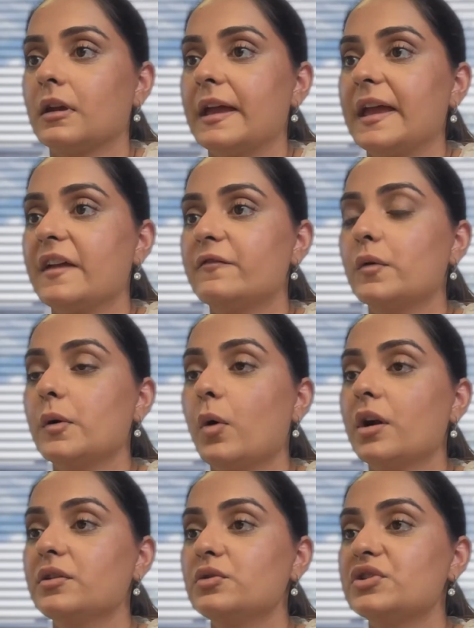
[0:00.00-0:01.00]
if we
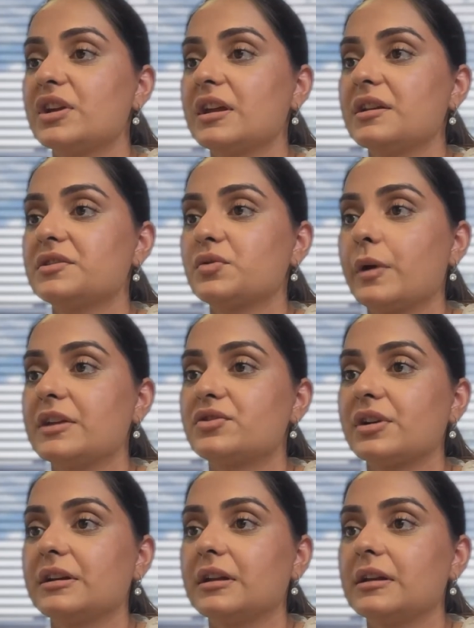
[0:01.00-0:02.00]
want to change wage
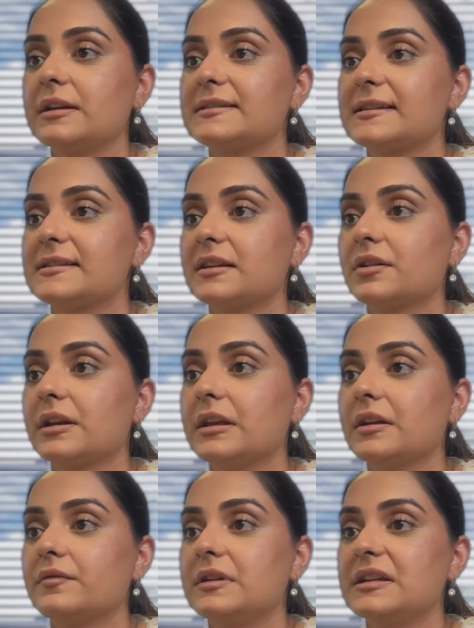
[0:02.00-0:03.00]
rate in existing
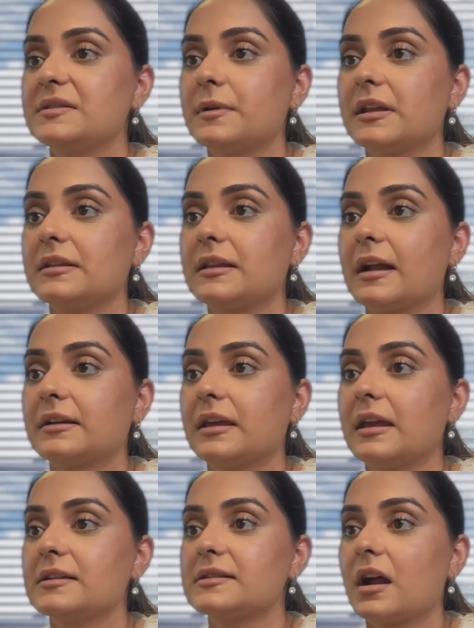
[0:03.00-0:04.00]
running advertisement, in that
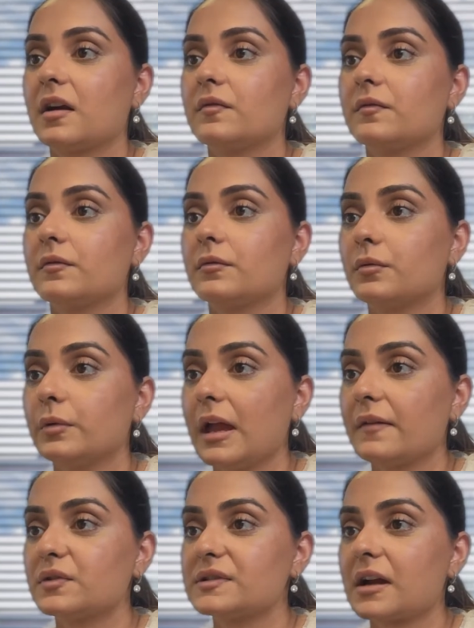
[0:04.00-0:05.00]
case, are we
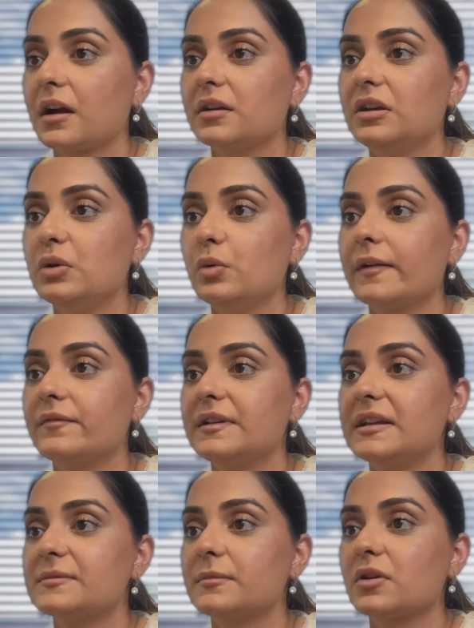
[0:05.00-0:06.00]
have to start new
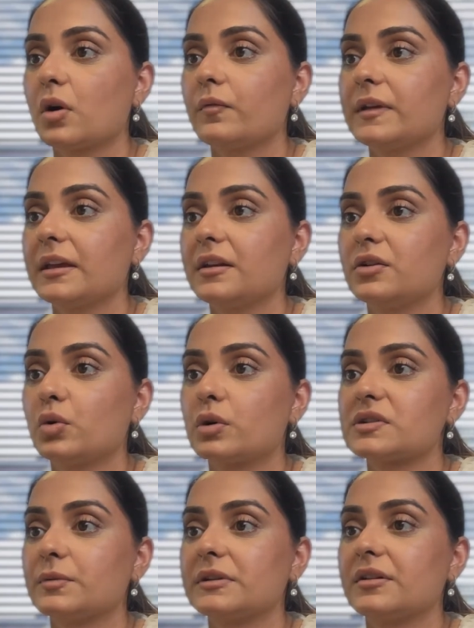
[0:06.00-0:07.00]
advertisement, or we can
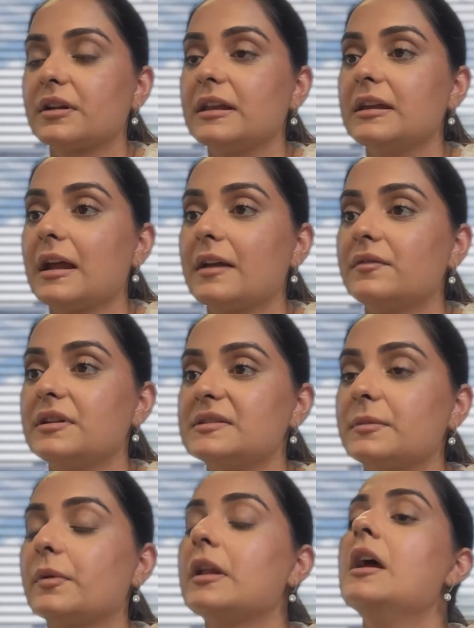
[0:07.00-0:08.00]
endorse with the running
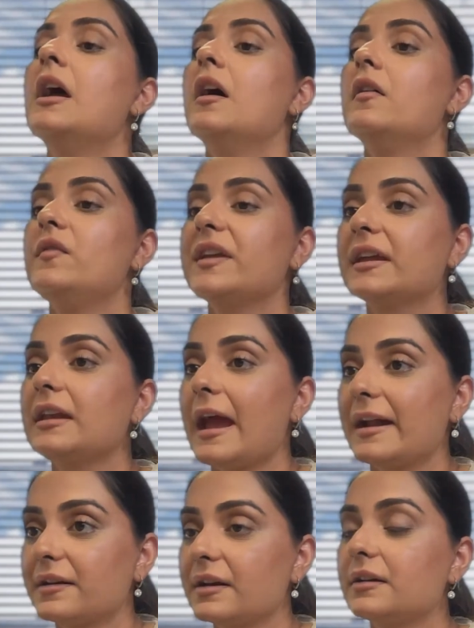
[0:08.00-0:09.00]
advertisement? We can
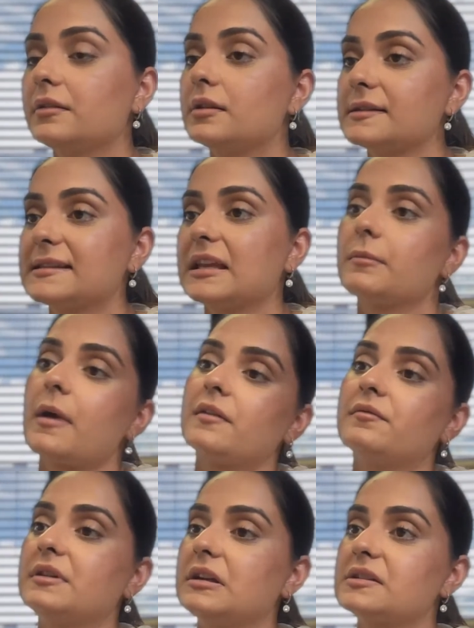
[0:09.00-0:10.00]
edit the same
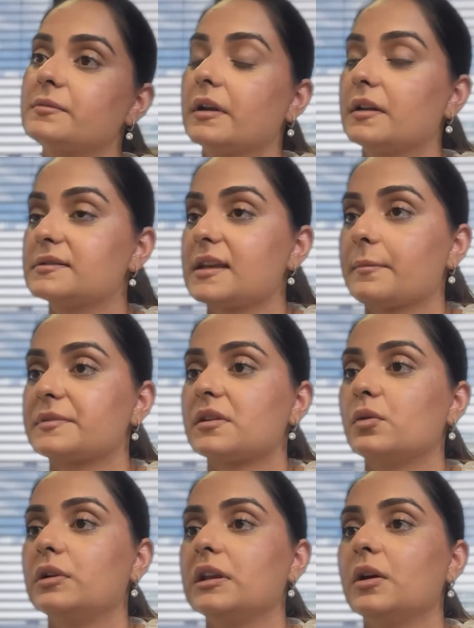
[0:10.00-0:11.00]
advertisement, it's
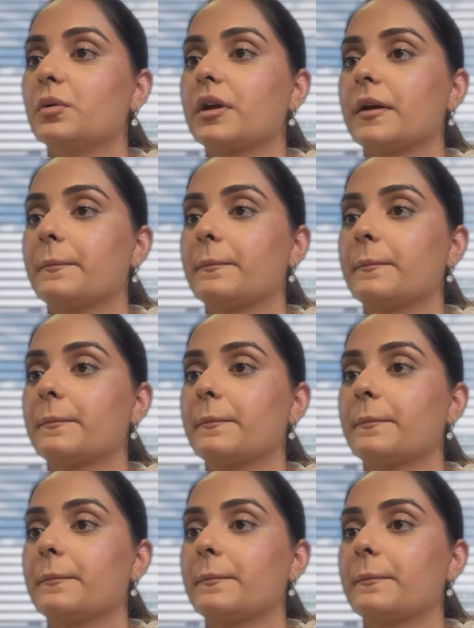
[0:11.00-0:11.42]
absolutely okay.